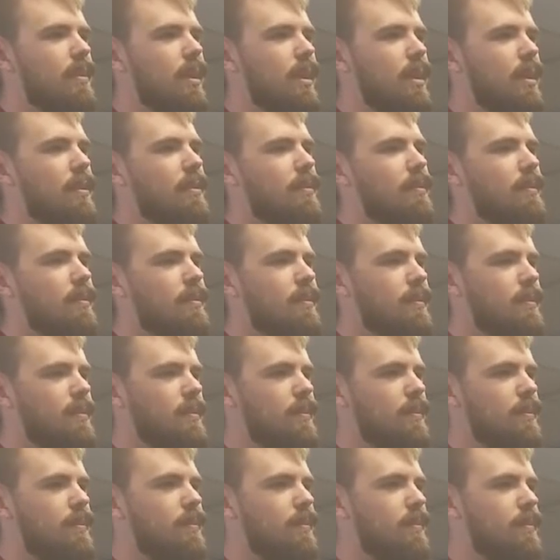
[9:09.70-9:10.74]
Yeah.
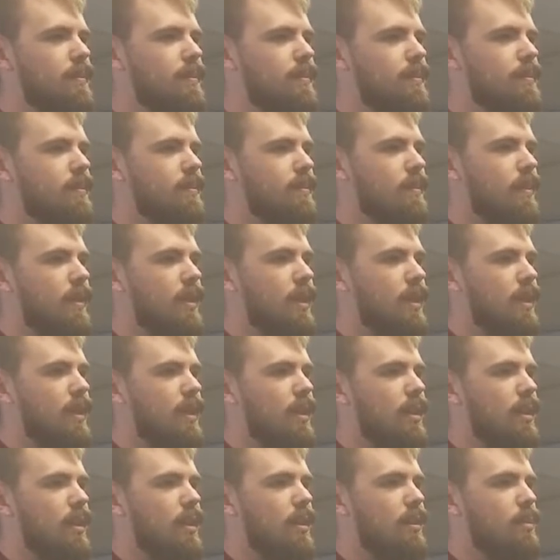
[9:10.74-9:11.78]
What was the
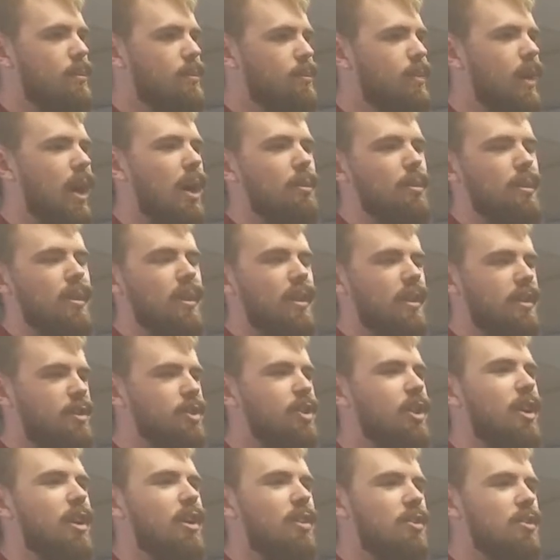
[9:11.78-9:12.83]
deal? Probably an
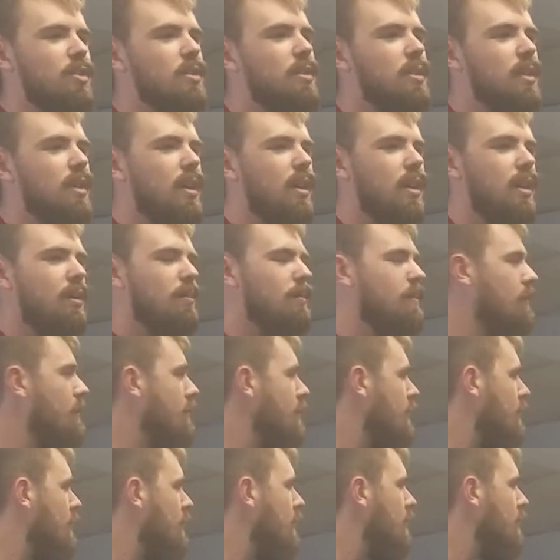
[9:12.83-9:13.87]
exchange. That was, I
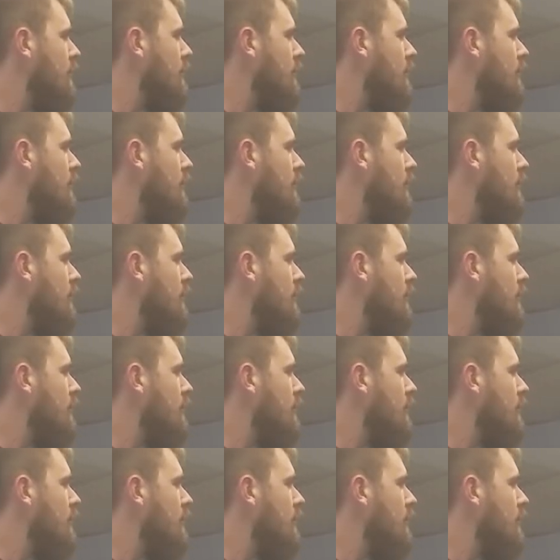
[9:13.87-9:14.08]
think, that was the